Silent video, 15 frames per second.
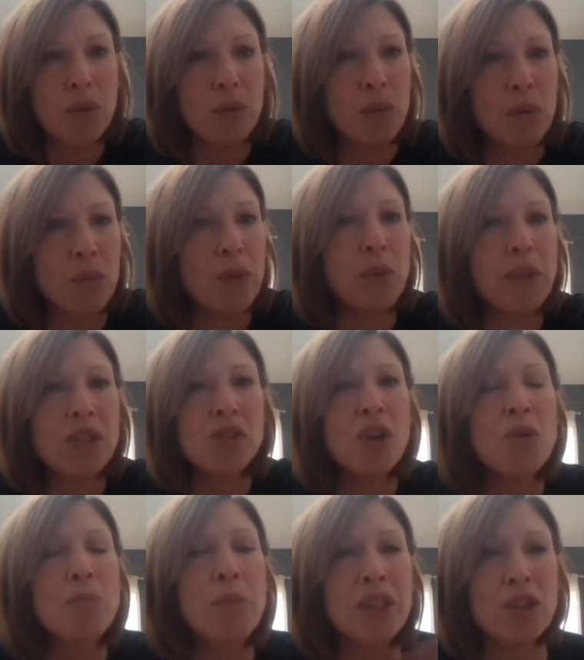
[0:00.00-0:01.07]
when
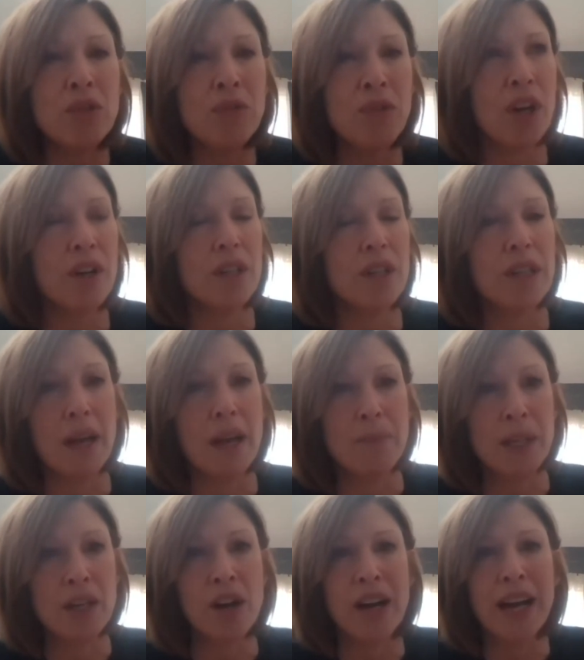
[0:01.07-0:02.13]
so much of our
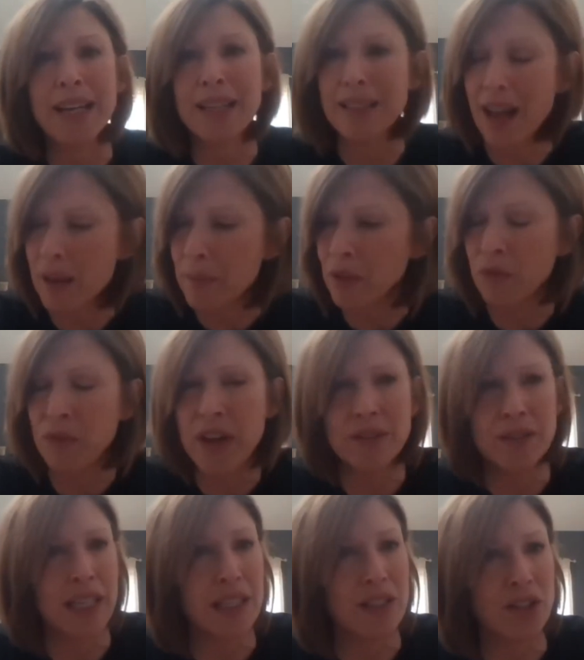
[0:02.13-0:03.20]
economic
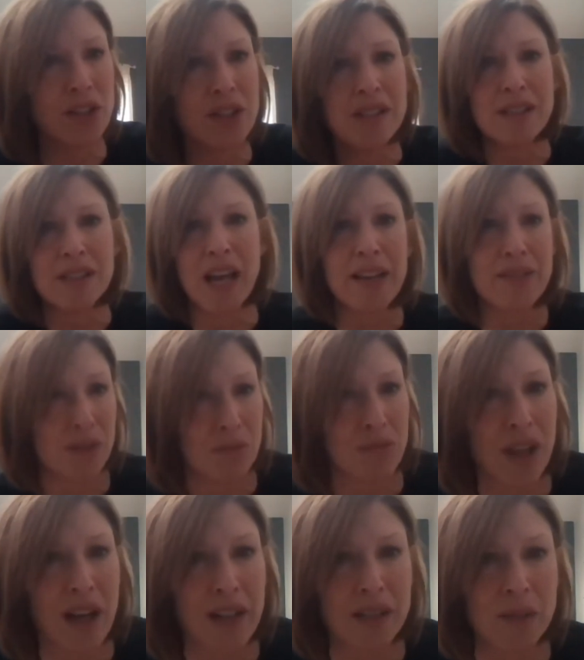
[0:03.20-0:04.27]
foundations, I have
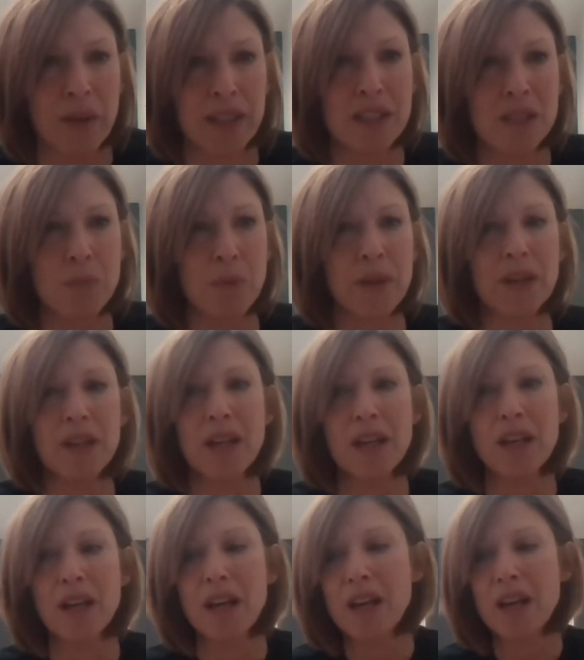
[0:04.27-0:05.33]
some thoughts about this, but
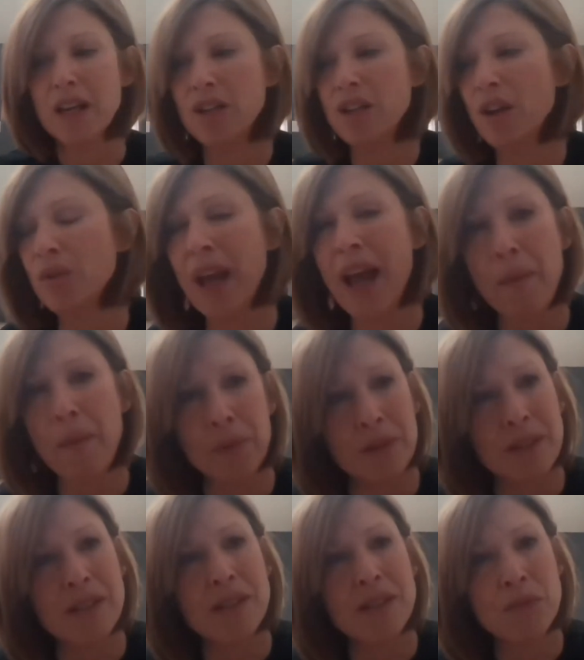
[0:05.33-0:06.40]

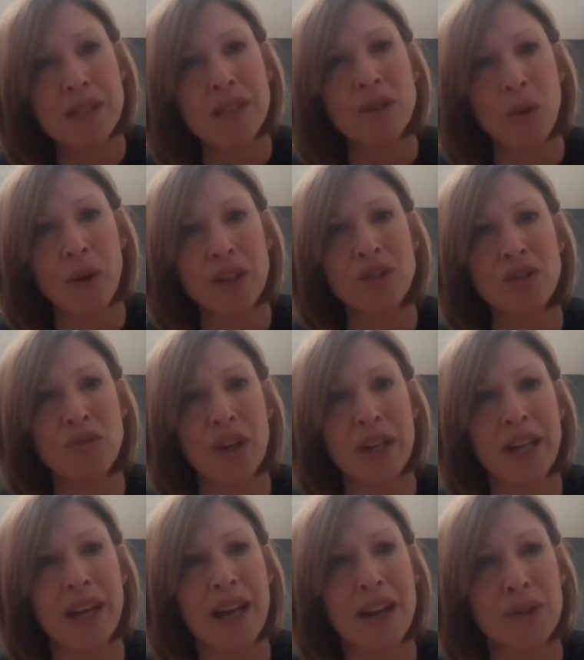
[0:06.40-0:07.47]
capitalism is in question
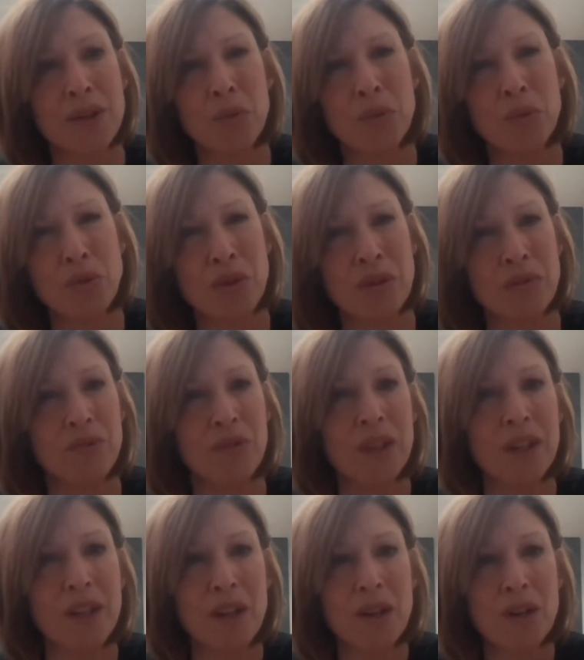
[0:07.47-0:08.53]
right now. We're sort of
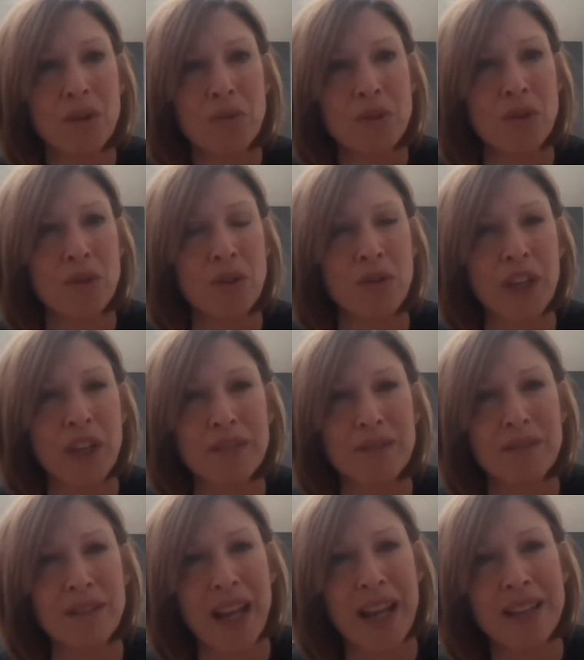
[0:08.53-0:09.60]
at
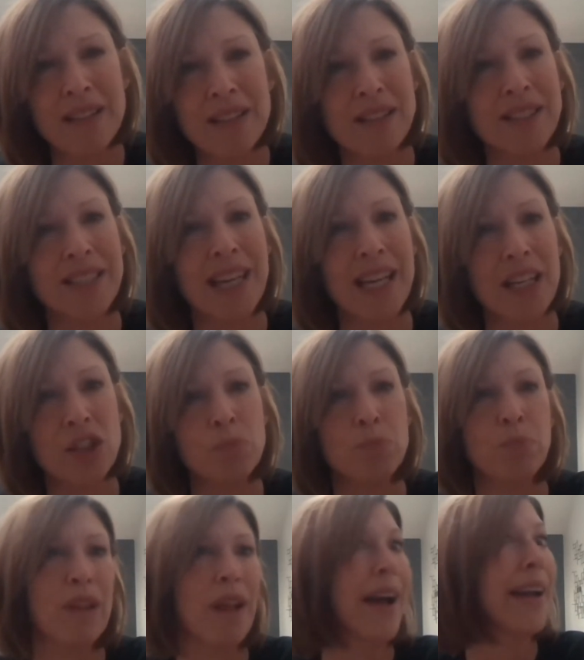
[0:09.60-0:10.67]
end stage
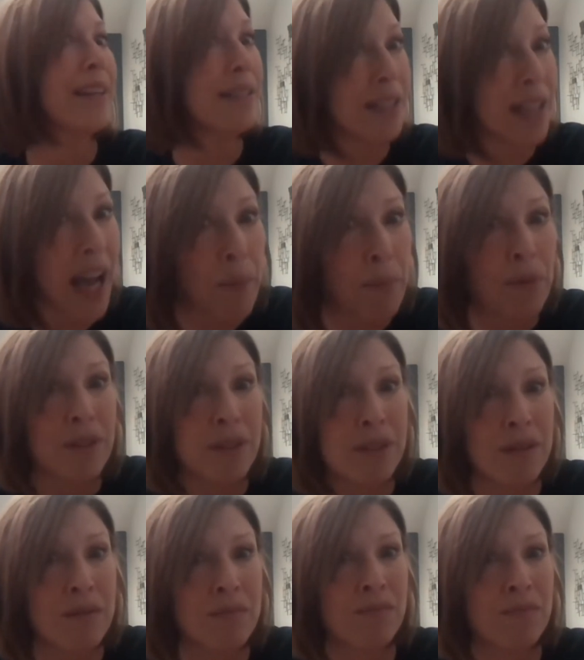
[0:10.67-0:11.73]
blind
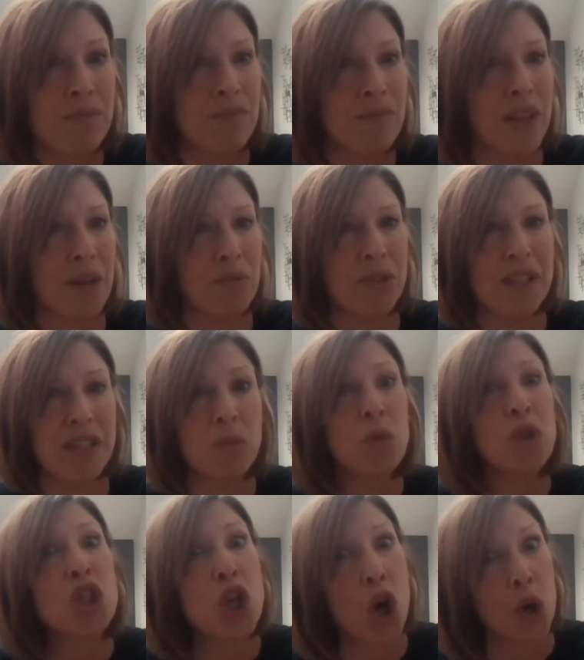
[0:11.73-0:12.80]
capitalism that we're saying we
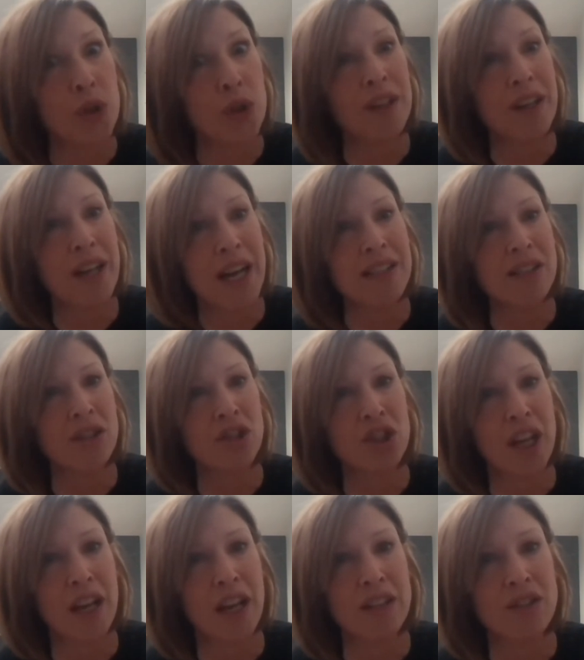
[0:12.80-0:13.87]
know that it has to
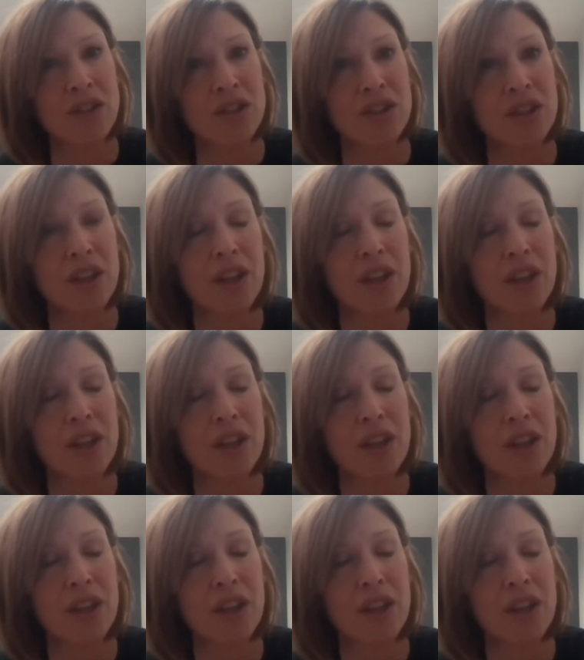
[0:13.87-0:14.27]
change.